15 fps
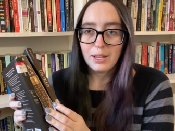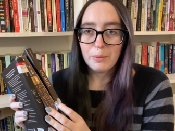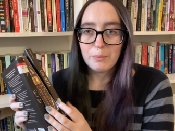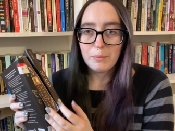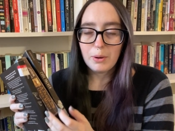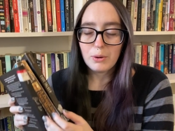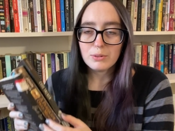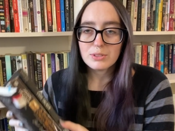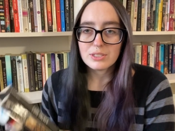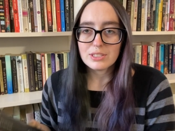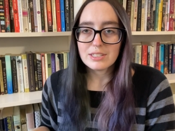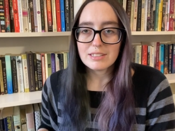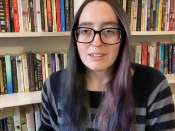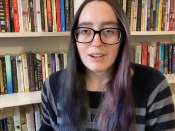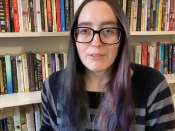
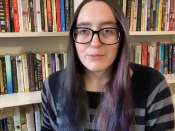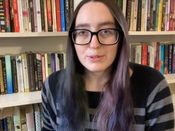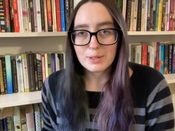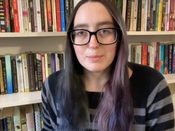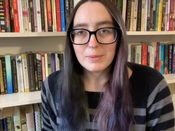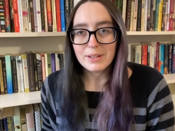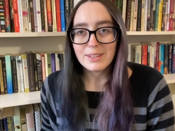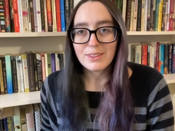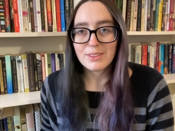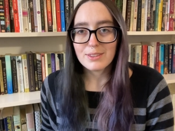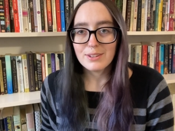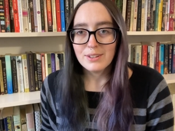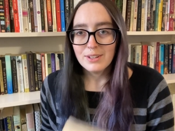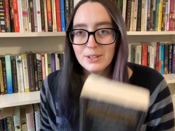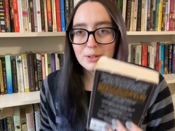most of the month
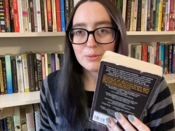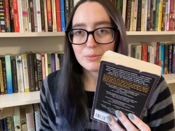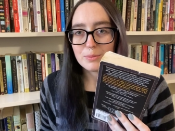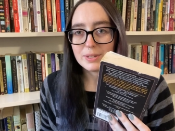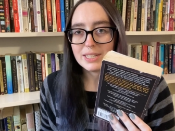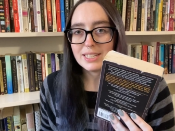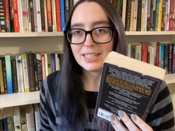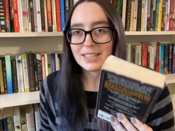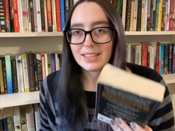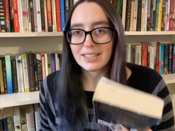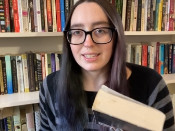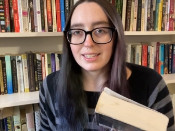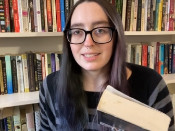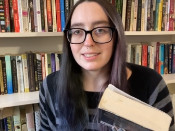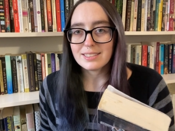reading
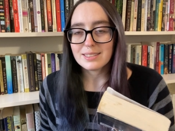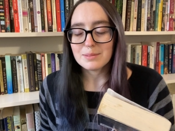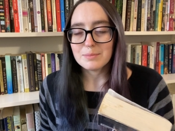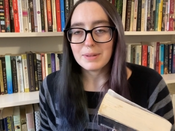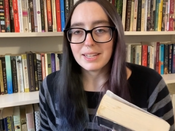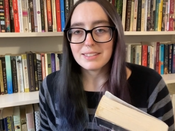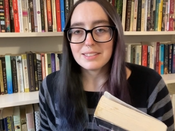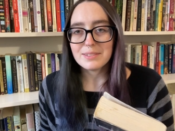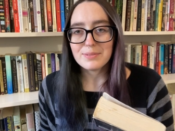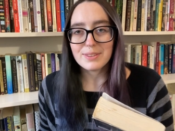this massive